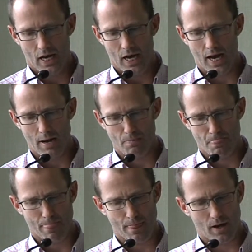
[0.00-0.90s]
I
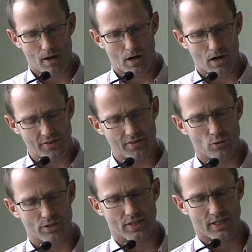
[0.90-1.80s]
think there
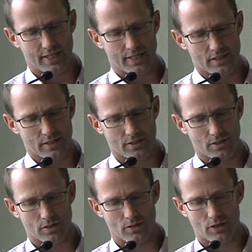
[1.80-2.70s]
is a need
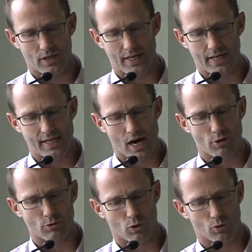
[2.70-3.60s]
to
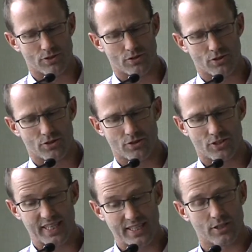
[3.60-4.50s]
encourage more researchers
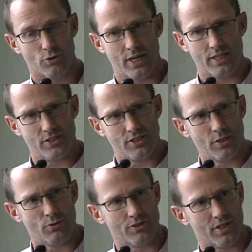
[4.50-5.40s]
to integrate
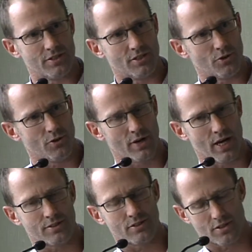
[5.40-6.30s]
gender and sex into their
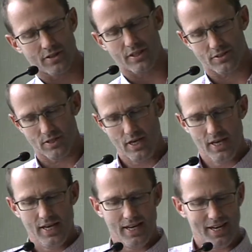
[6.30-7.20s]
analyses, and I think it's
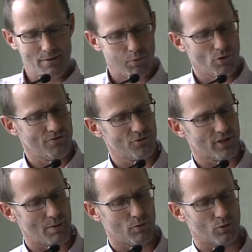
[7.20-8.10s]
important for a
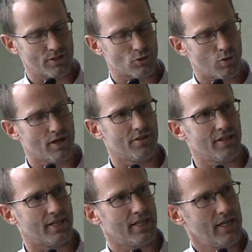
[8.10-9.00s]
couple of reasons. One, I
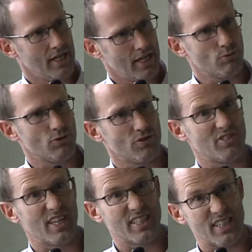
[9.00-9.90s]
think, as we sort of
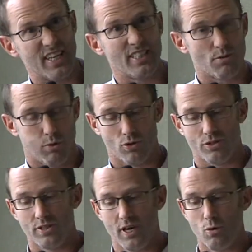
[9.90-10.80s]
said, it is important
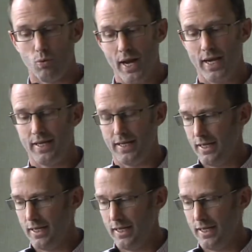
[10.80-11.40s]
to know when